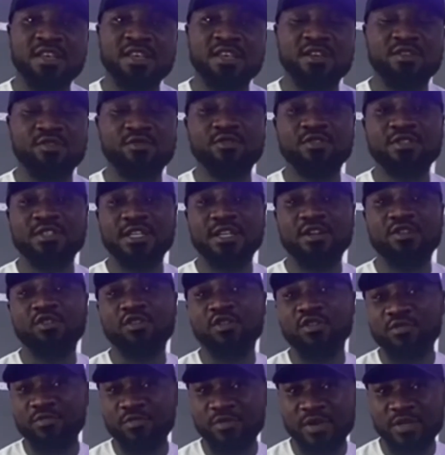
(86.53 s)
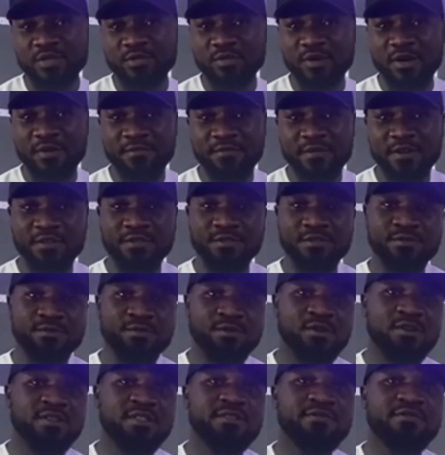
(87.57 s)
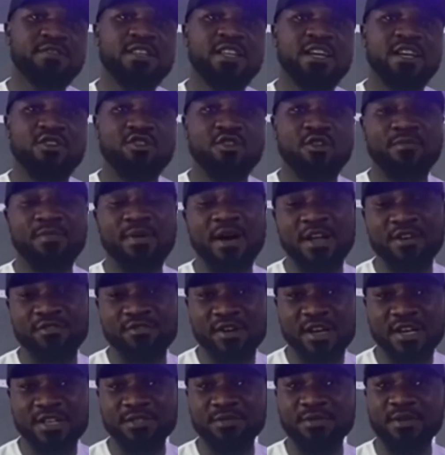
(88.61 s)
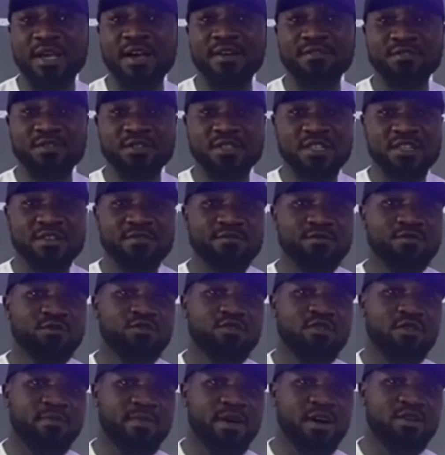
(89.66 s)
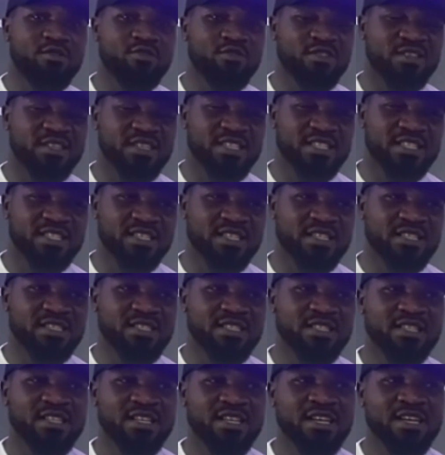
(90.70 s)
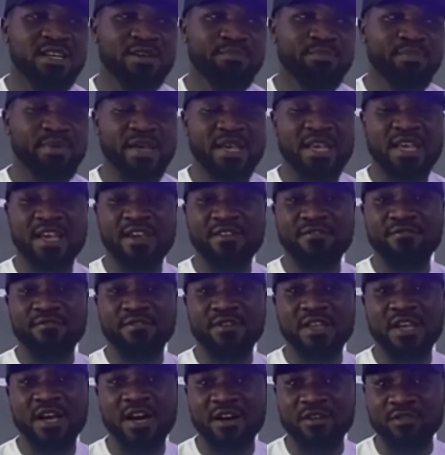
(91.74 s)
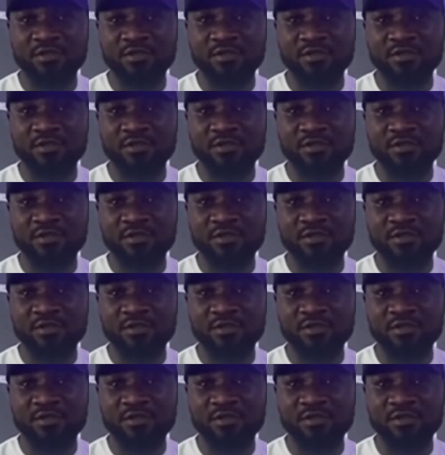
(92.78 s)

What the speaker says: it goes a long way to affect you, because even the normal drugs we have to give you in normal conditions per every